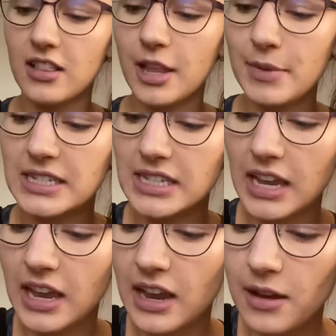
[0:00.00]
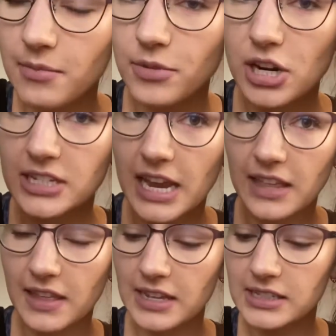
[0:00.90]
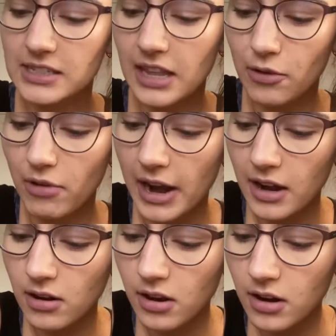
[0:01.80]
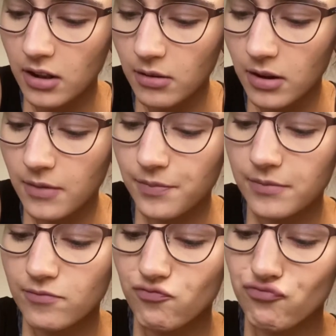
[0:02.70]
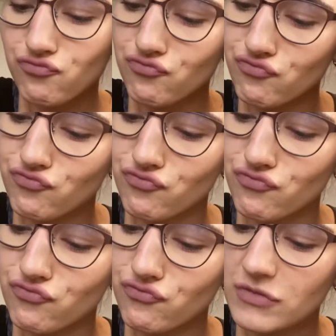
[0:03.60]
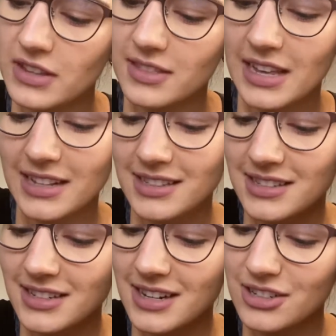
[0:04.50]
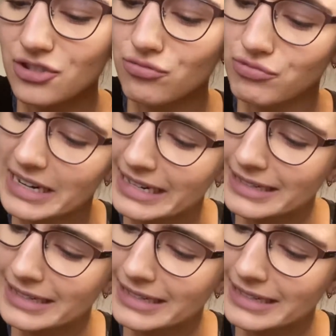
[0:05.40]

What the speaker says: Let me see. I'm gonna take this, like, right? Oh, that's not great.